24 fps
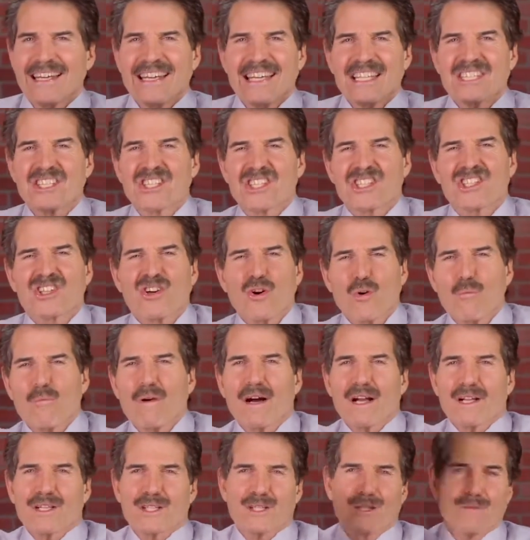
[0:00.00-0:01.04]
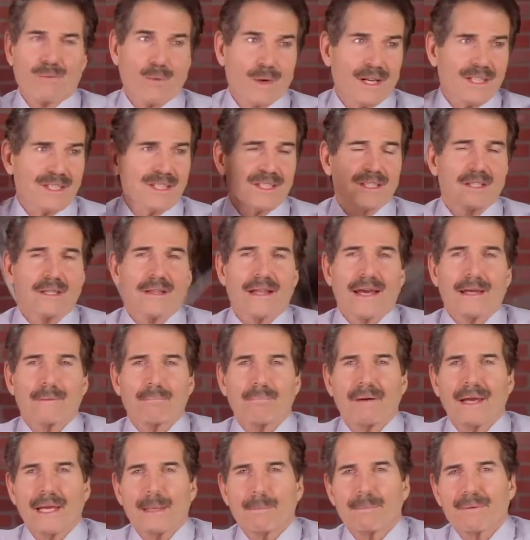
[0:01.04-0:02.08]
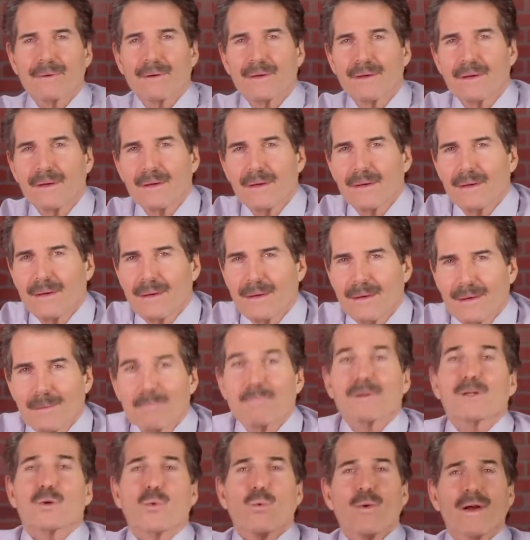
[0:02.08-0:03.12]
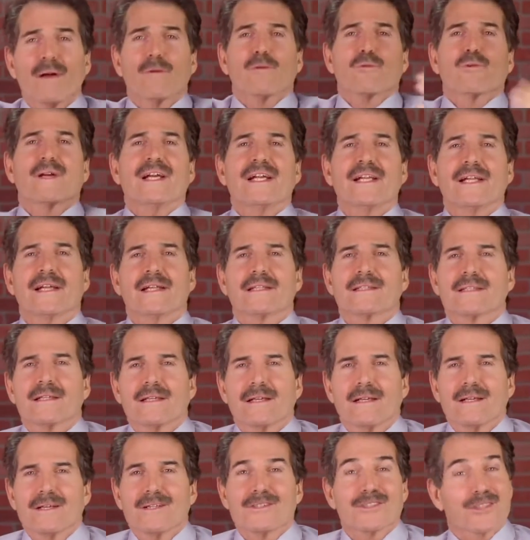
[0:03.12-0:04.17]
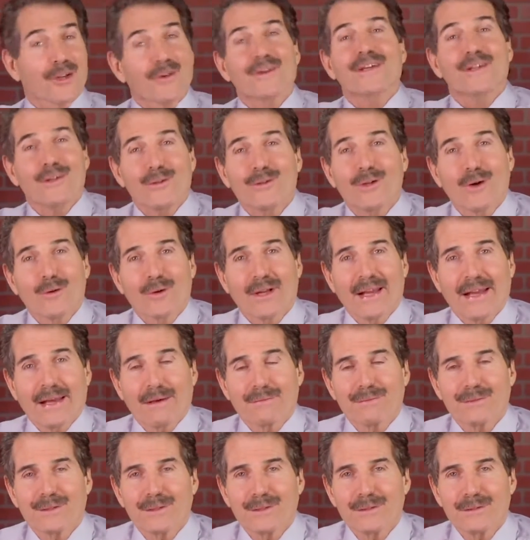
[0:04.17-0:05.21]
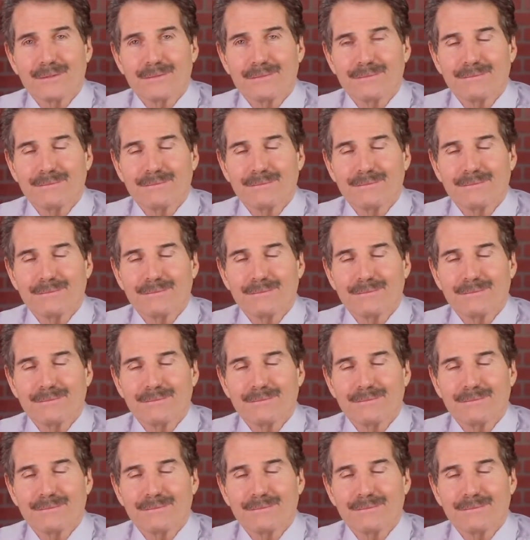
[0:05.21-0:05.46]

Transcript: I hate so much of what's in that paper, but we'll read it so you don't have to.